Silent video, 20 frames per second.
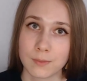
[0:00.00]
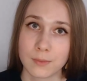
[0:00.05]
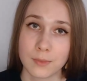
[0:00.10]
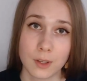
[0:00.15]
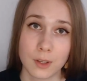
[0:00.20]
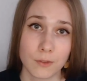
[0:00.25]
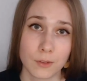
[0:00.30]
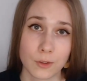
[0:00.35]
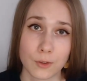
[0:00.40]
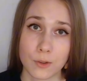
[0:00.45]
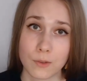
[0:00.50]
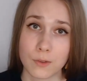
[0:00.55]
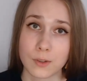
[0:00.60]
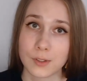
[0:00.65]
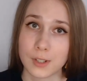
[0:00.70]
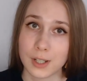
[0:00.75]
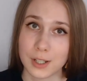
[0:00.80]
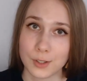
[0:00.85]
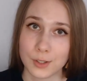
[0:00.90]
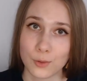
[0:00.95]
even though the
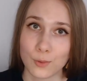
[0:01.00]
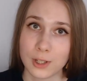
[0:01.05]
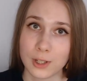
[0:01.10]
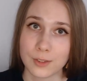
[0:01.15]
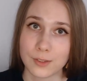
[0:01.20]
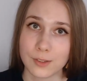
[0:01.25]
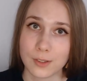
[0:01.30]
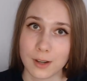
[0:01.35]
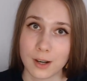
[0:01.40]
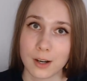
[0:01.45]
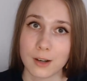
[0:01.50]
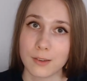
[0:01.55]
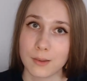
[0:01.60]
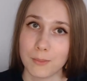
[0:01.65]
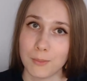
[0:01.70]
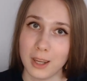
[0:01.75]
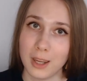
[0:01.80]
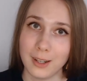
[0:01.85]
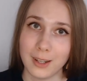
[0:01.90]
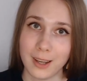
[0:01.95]
dense ones are the
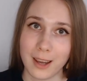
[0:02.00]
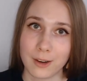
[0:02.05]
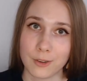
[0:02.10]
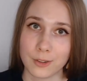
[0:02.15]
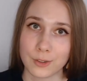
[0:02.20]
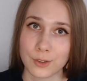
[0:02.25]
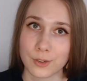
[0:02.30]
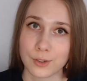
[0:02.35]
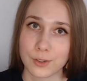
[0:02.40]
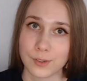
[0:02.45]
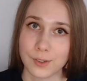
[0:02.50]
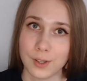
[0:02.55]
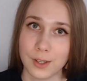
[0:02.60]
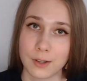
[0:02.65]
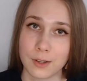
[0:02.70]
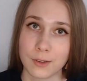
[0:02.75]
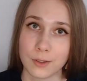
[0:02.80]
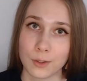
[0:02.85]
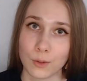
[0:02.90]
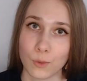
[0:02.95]
main characters here
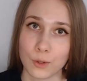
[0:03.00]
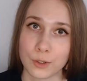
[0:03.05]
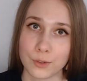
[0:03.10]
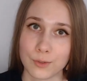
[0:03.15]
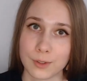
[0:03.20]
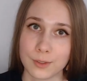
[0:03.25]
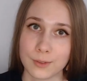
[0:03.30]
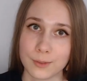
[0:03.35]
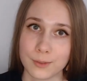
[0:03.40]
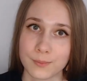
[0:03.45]
in Qdrant.